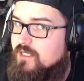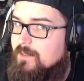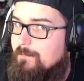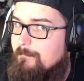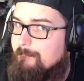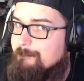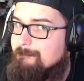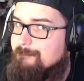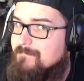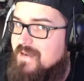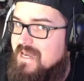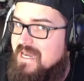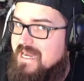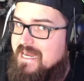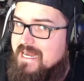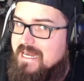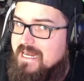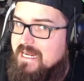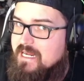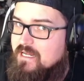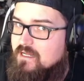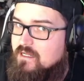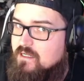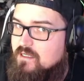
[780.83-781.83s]

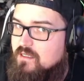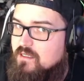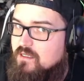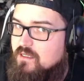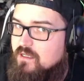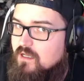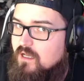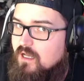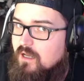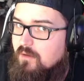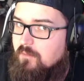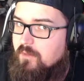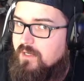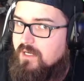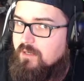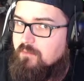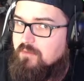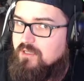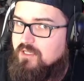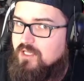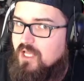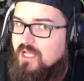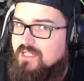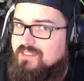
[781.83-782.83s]
me. What I
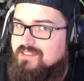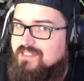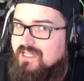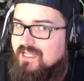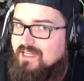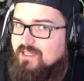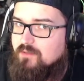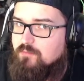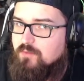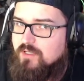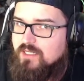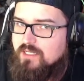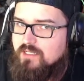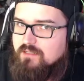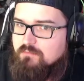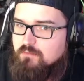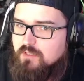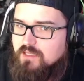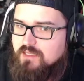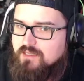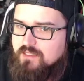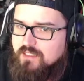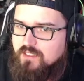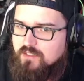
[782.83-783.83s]
will not tell you what it
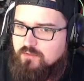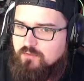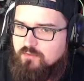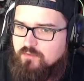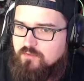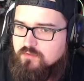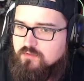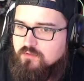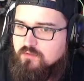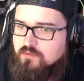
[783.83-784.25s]
will do.